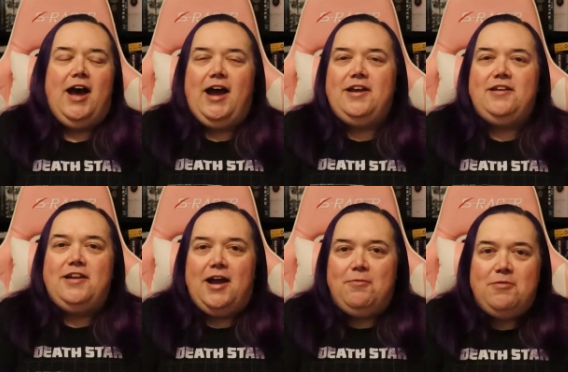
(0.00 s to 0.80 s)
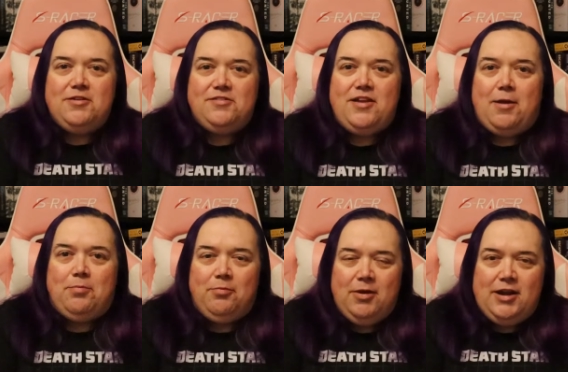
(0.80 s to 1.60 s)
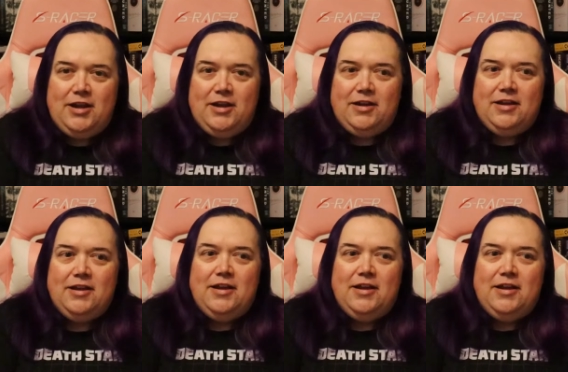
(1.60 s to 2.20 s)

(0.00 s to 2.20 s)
I did not want to stop reading.